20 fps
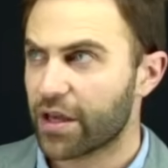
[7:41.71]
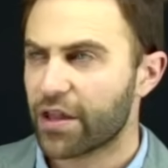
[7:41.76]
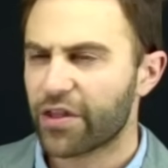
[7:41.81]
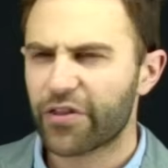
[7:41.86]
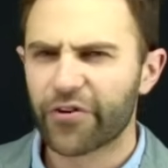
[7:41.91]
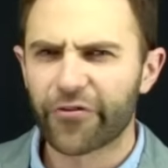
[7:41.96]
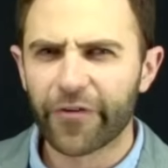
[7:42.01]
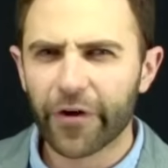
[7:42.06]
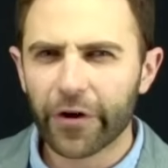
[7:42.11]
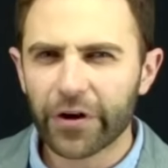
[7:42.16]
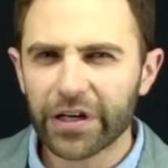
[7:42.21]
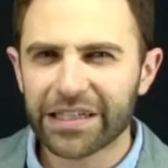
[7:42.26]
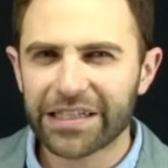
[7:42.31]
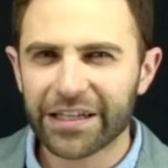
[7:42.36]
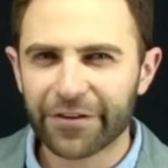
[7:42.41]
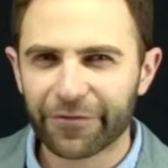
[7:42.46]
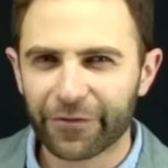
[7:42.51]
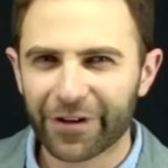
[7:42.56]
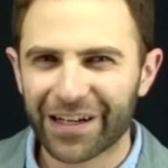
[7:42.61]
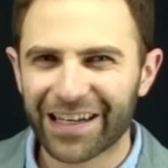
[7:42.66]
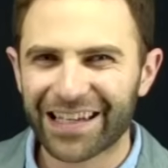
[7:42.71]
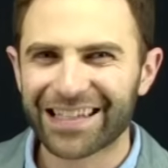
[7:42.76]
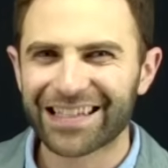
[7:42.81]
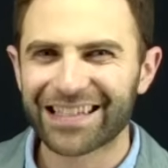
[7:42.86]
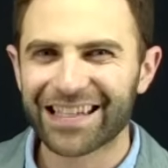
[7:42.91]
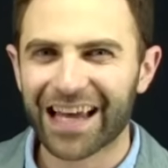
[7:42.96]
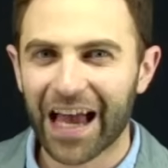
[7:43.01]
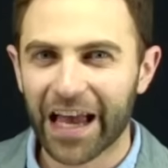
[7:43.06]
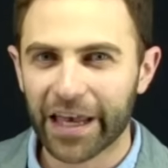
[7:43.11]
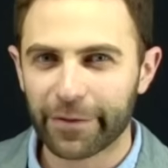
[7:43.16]
They're very different
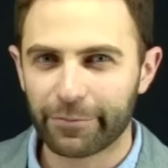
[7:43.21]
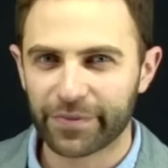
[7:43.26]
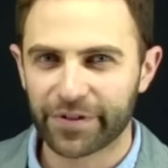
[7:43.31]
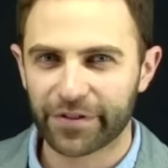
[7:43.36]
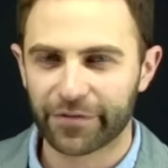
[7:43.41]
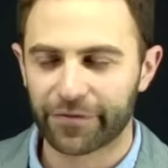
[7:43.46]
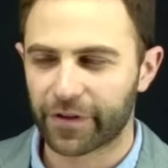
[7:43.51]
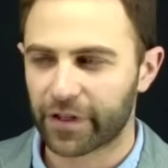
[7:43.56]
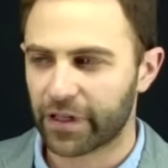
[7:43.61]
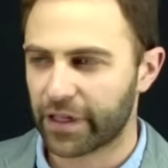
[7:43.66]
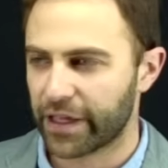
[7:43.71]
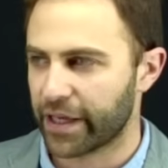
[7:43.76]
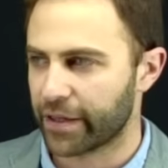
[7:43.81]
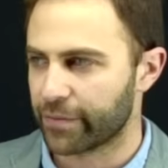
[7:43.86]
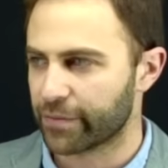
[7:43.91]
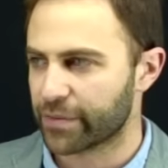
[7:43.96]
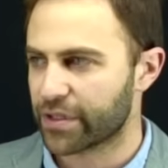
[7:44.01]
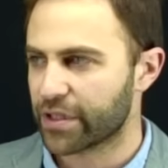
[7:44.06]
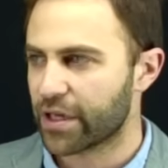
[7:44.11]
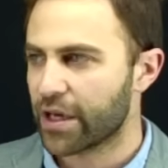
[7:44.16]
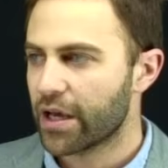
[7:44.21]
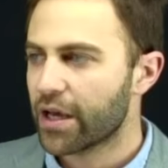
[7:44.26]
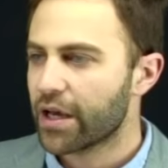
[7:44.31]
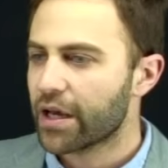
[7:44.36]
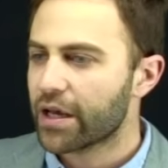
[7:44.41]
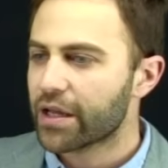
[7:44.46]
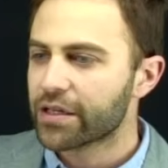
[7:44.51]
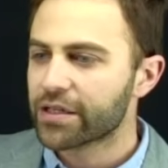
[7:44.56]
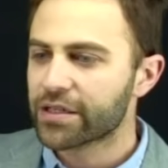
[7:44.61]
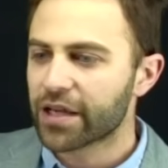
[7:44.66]
types of claims.
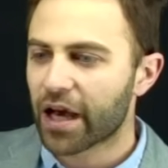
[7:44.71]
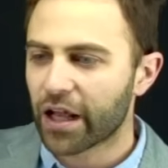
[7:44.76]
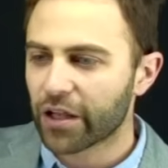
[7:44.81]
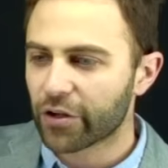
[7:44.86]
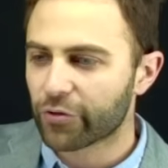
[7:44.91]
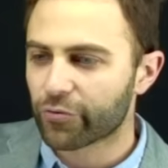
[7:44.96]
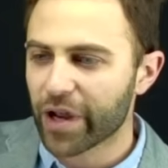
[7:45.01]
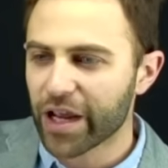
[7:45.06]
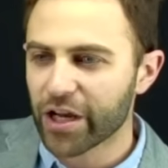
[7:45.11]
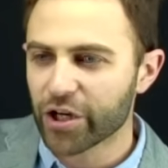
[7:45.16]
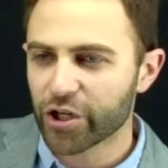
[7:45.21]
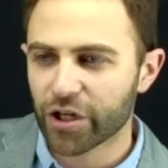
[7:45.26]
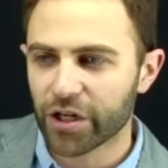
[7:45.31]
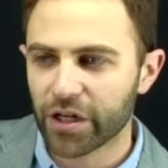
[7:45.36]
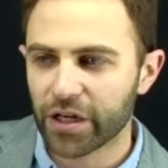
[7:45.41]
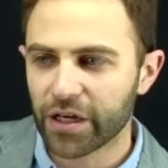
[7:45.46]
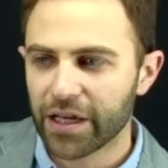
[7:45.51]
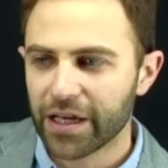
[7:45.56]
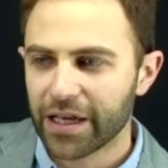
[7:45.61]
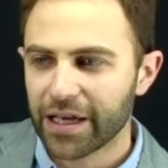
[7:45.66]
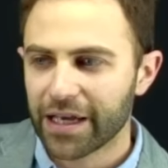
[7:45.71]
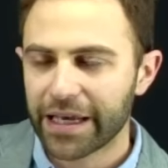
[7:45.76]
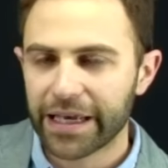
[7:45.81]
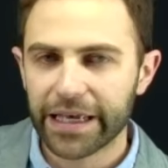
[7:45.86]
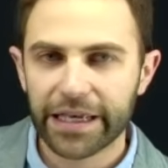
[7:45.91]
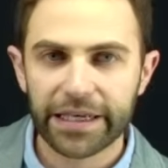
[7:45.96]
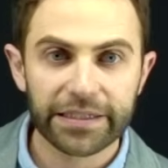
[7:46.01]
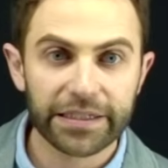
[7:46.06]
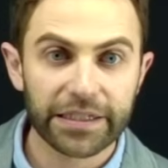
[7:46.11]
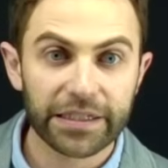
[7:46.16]
Toleration
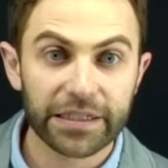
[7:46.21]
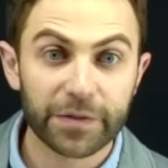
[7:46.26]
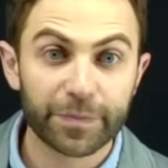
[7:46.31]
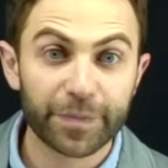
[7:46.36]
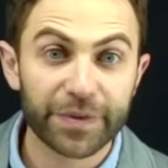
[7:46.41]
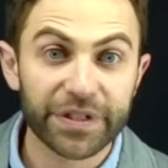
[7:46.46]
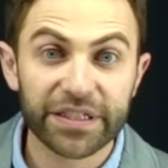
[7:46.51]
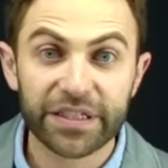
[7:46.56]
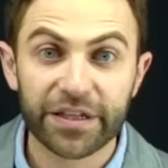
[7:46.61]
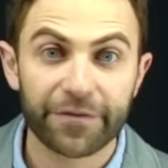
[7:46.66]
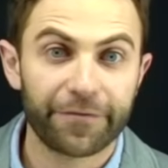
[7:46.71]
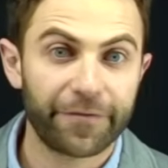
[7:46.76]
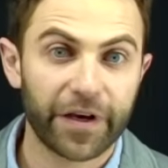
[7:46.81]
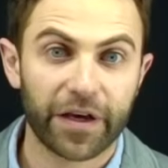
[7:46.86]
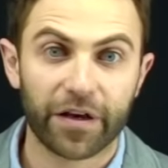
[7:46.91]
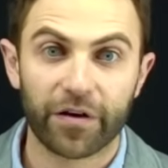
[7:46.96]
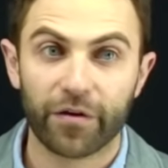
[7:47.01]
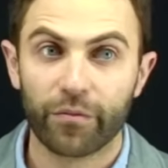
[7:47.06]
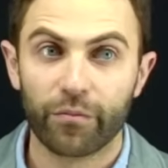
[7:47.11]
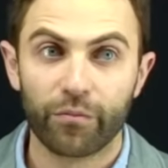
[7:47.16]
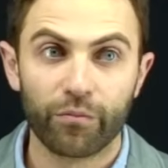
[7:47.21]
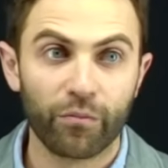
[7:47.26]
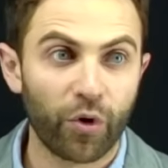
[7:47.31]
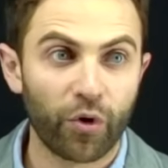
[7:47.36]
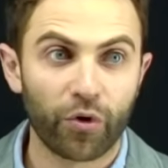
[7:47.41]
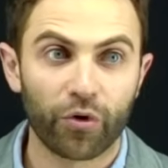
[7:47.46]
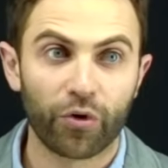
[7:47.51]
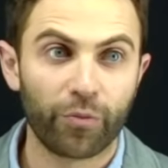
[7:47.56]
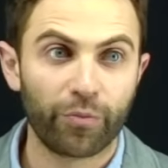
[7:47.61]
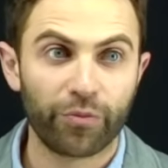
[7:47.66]
is a specific
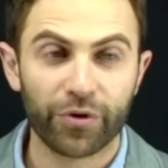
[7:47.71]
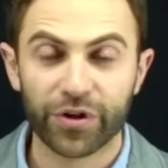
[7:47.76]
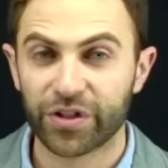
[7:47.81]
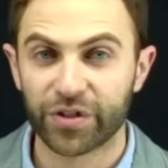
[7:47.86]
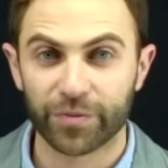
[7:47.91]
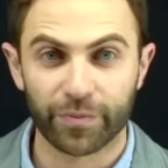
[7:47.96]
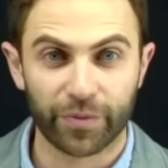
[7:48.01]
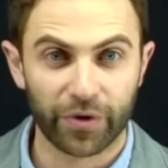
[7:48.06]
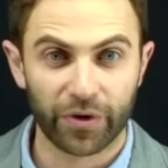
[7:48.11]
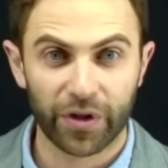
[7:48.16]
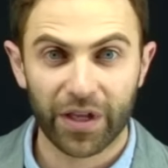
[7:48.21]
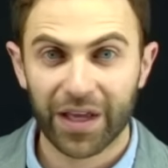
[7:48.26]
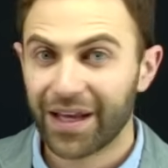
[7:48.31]
moral principle.